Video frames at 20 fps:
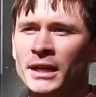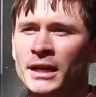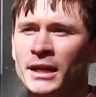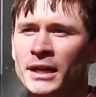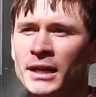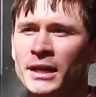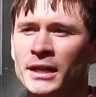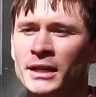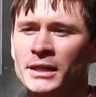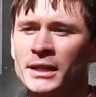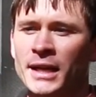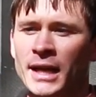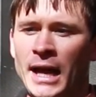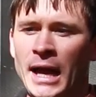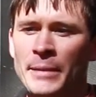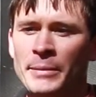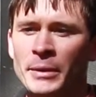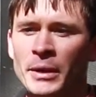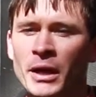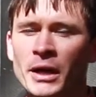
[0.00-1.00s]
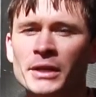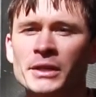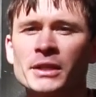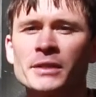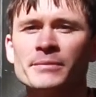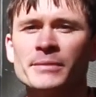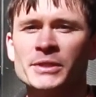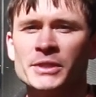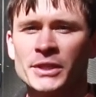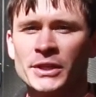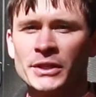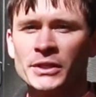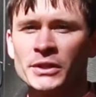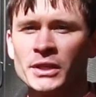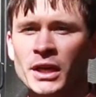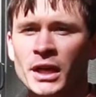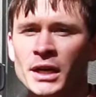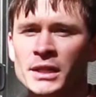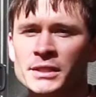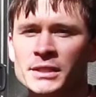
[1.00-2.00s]
uh, cap on material
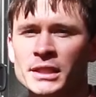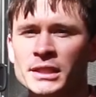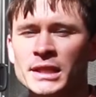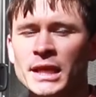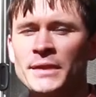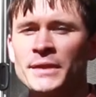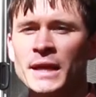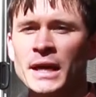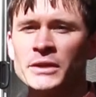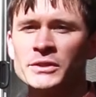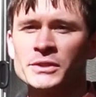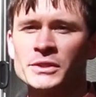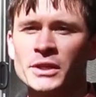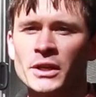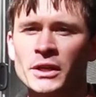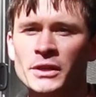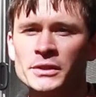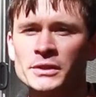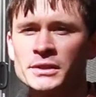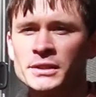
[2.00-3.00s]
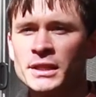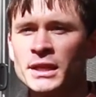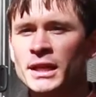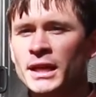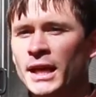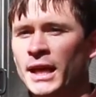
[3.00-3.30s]
costs at $10,000,